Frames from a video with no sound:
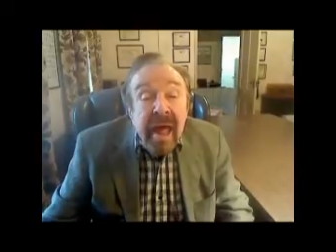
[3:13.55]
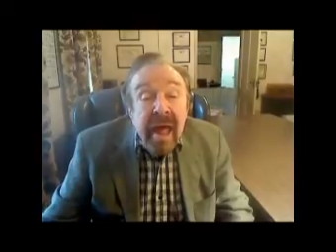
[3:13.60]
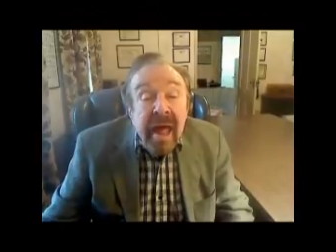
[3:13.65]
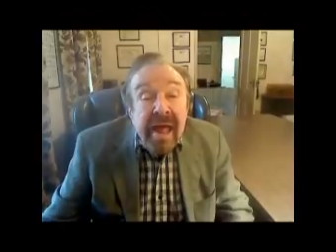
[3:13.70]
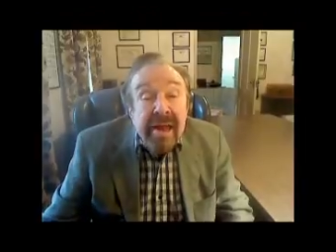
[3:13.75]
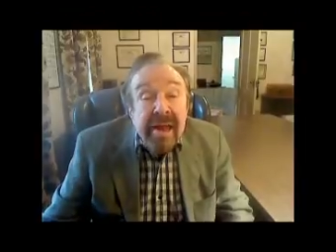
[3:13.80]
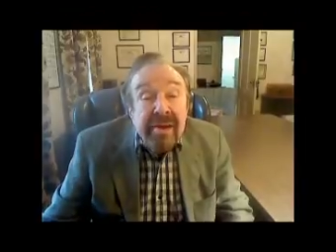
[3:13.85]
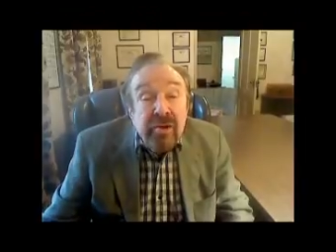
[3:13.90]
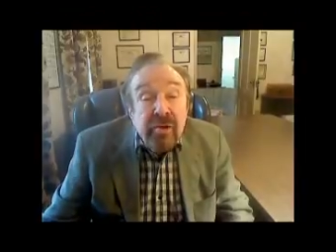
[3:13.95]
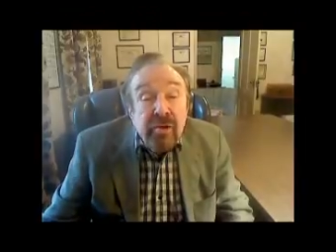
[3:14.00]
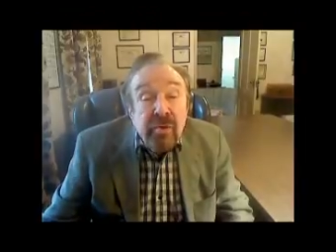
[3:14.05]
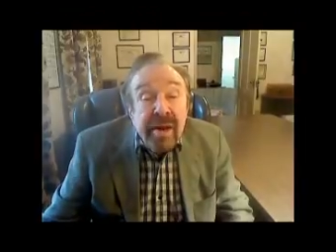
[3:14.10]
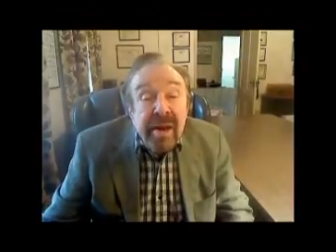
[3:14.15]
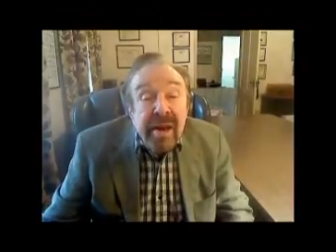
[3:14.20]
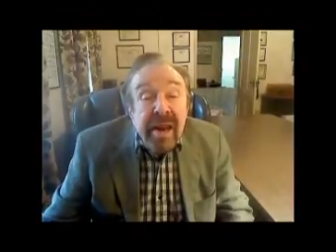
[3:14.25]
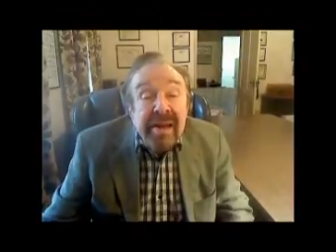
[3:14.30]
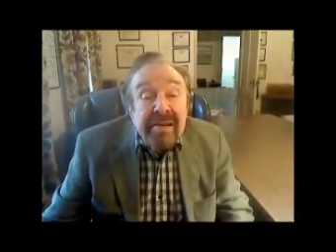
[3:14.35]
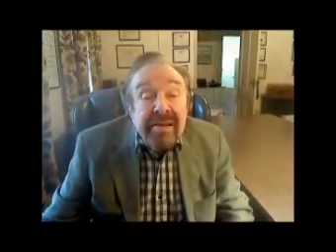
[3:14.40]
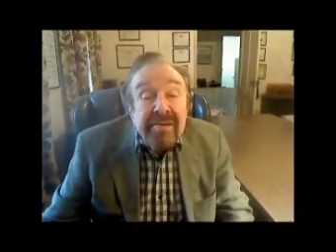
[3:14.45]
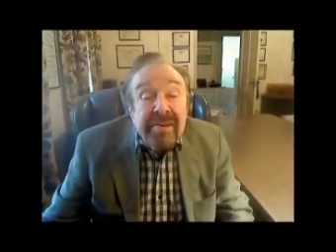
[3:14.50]
and to
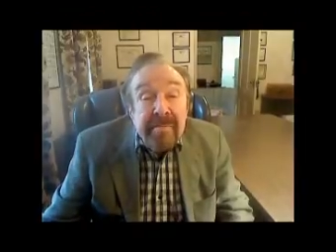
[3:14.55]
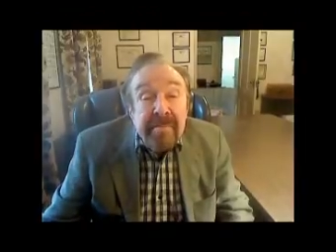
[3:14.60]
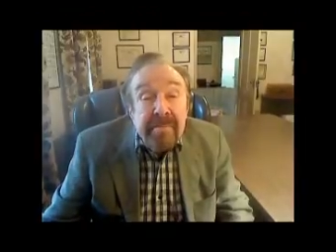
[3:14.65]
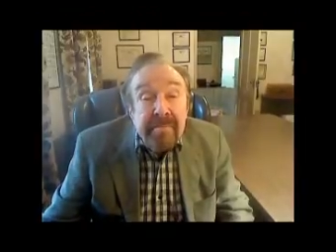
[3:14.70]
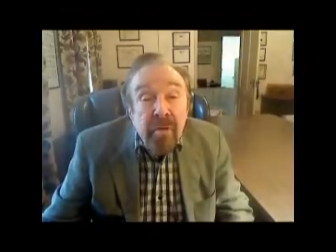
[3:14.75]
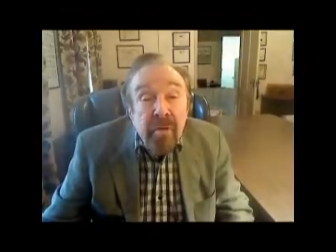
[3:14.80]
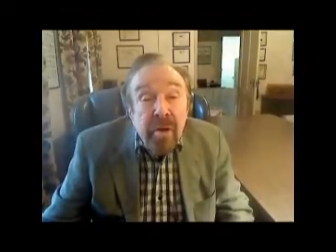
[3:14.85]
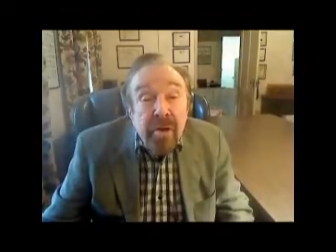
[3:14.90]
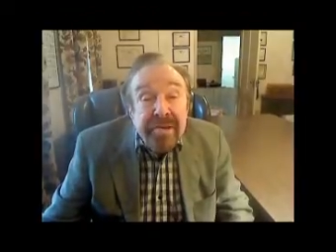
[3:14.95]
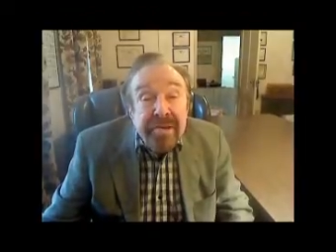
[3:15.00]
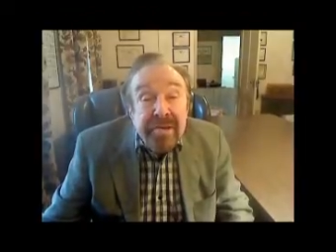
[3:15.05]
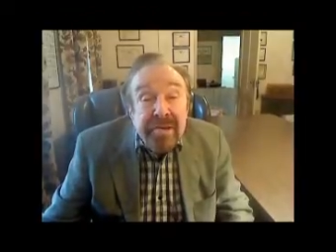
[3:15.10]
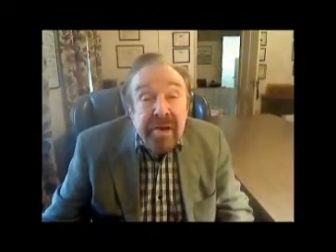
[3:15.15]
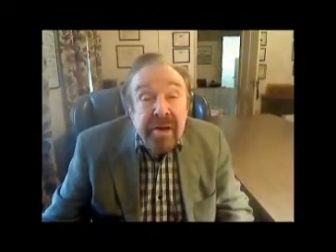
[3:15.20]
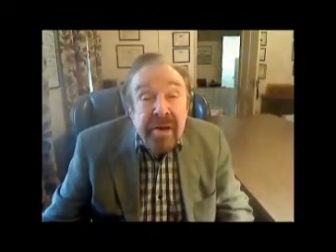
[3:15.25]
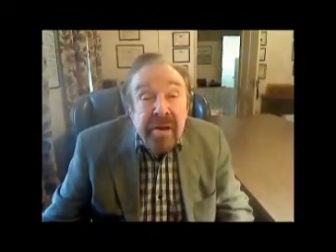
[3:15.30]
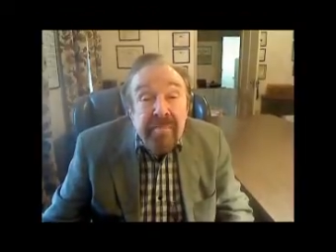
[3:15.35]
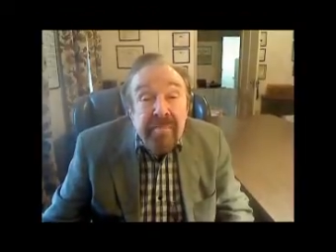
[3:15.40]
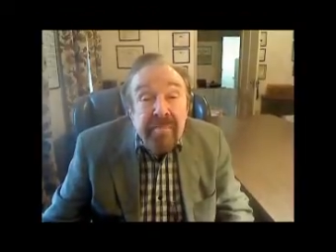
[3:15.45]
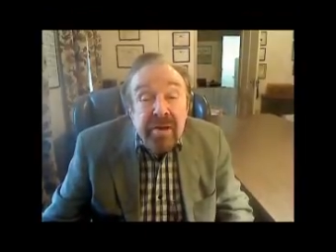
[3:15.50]
elect him
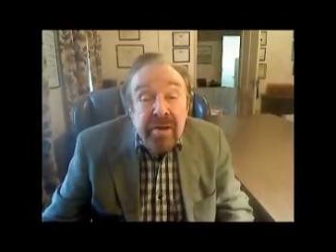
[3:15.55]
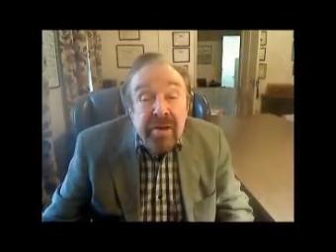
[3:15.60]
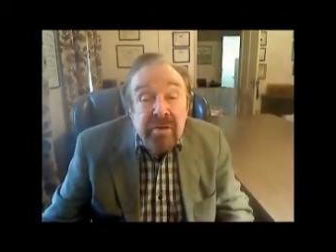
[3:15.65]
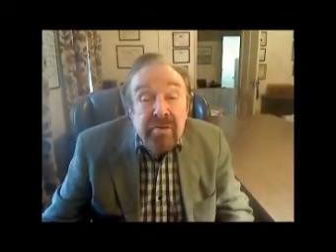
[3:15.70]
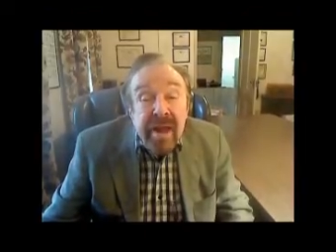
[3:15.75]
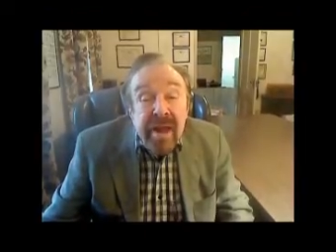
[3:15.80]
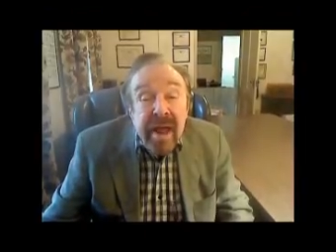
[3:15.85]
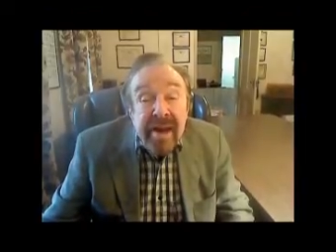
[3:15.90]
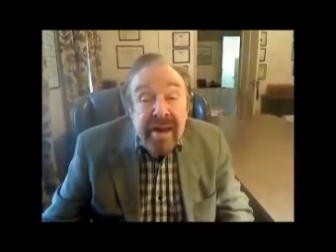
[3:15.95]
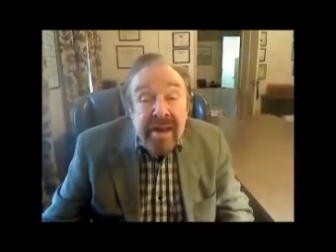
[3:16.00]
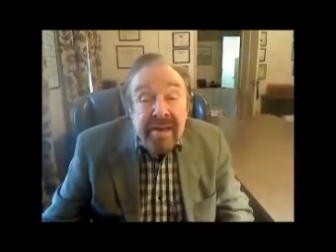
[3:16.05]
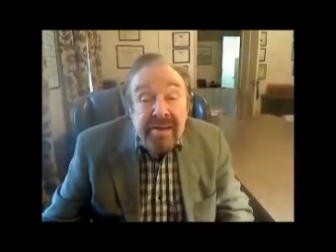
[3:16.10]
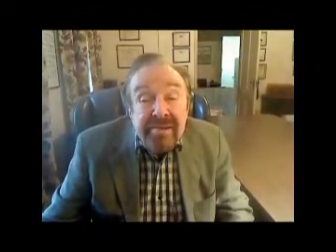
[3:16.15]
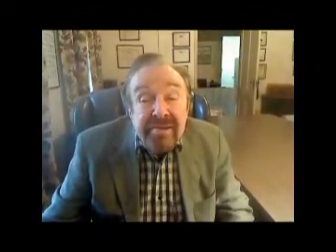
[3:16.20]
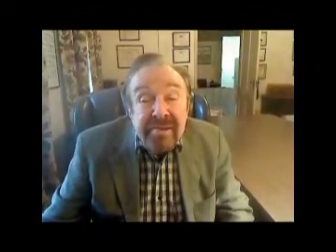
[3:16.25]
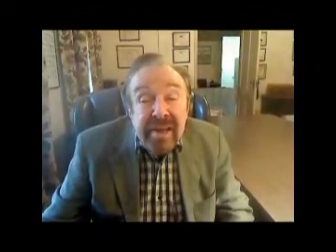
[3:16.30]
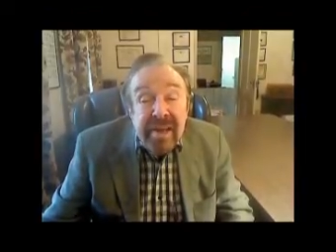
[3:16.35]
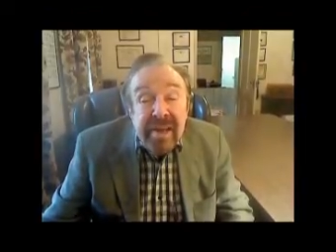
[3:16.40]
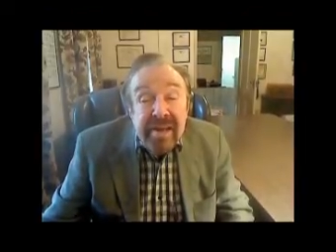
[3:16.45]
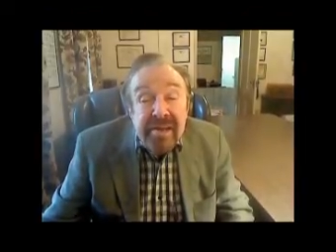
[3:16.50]
President of the United
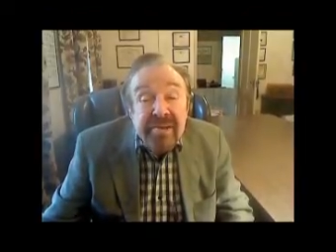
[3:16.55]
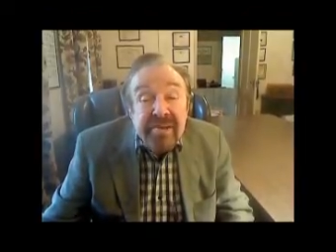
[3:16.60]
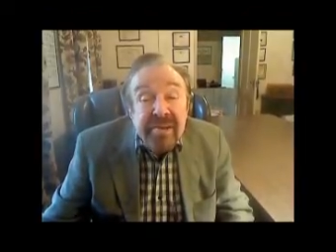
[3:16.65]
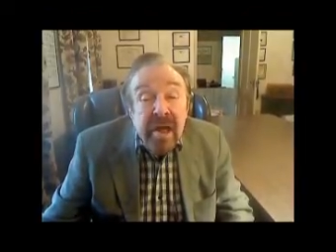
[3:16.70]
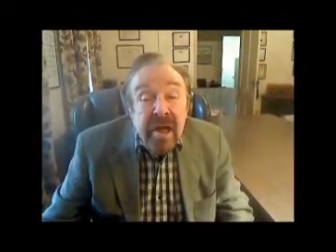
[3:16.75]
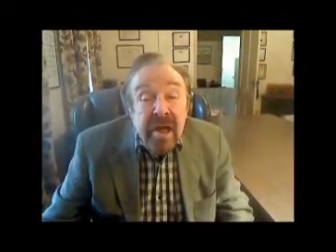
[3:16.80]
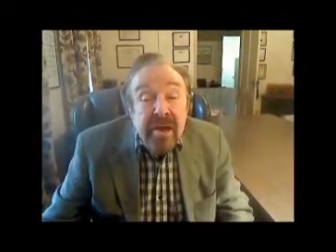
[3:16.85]
States